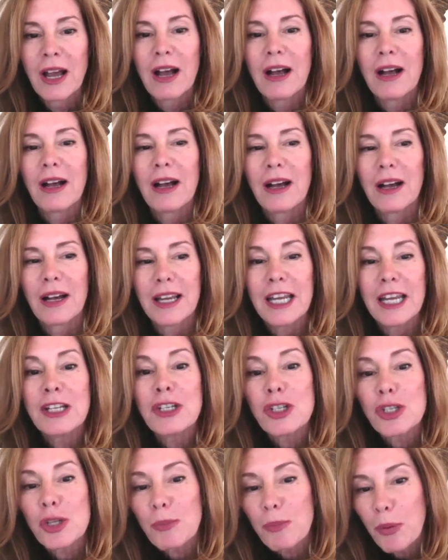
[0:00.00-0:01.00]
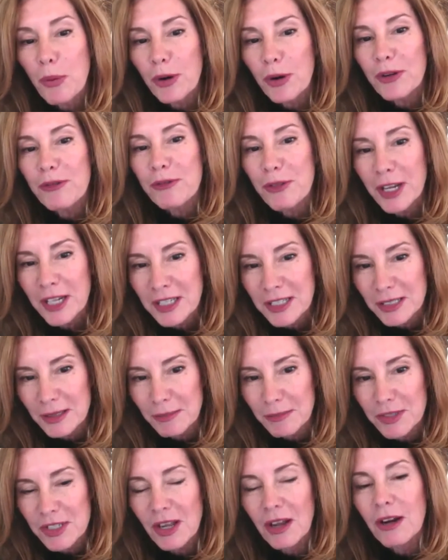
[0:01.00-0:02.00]
uh, in support of
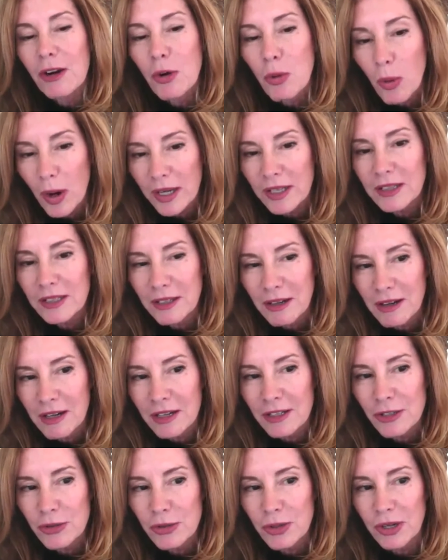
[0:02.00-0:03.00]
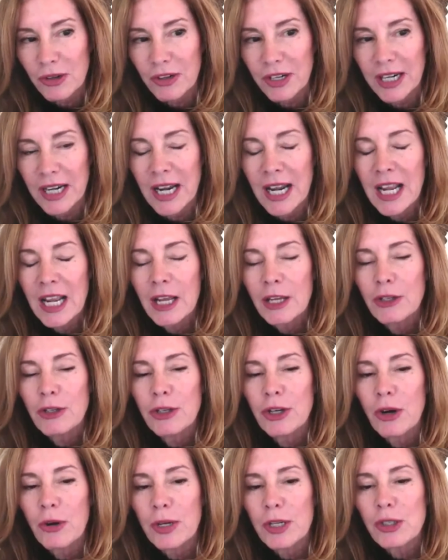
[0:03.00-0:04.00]
victims. Quite the contrary. You
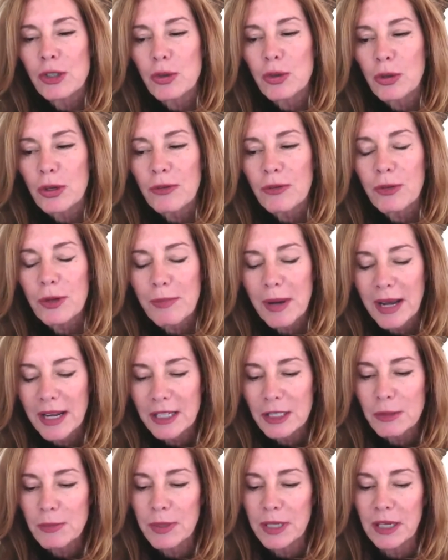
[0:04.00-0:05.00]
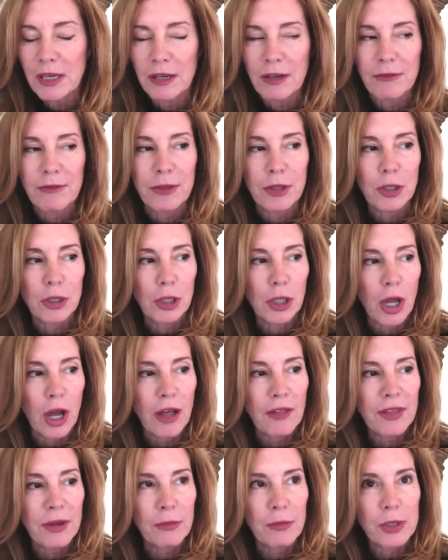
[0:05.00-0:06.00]
know, it sort of reminds me of the
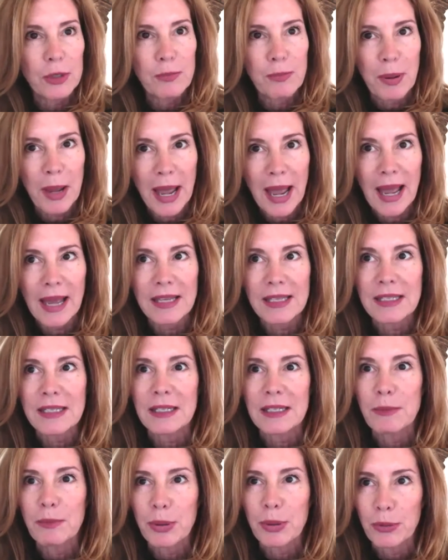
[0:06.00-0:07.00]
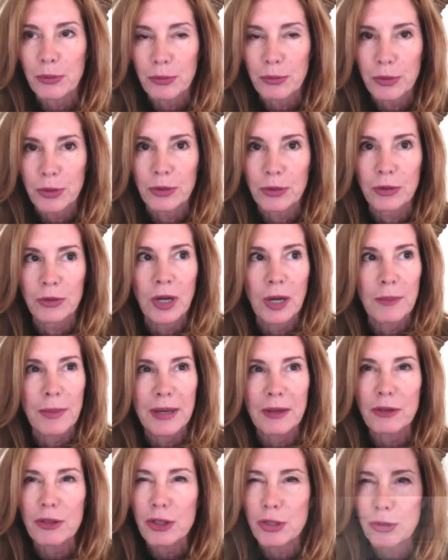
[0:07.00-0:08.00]
law that was passed in Peru
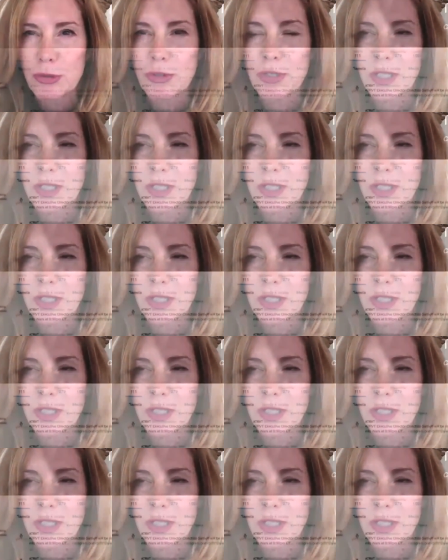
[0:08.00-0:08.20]
about two